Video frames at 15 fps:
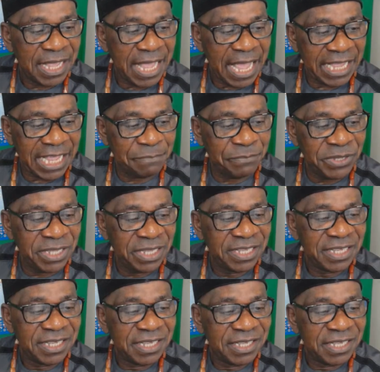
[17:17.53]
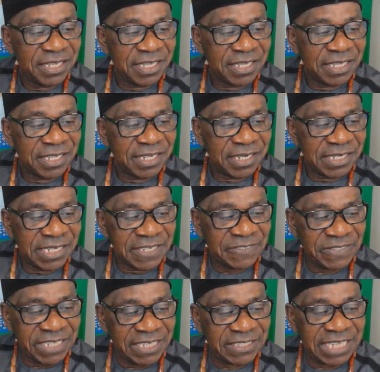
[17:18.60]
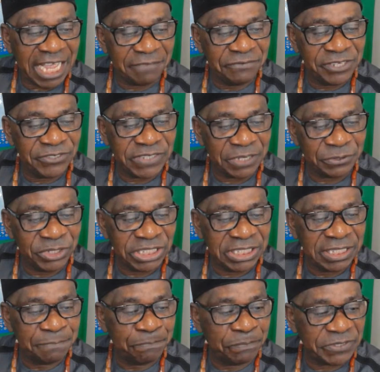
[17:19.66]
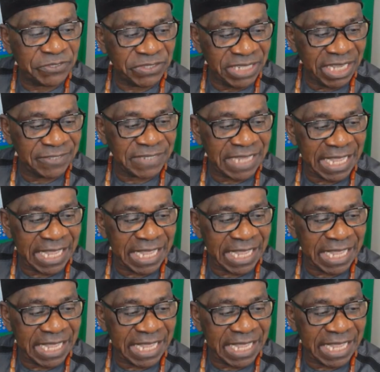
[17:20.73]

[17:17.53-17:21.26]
Agabi, these states have the security personnel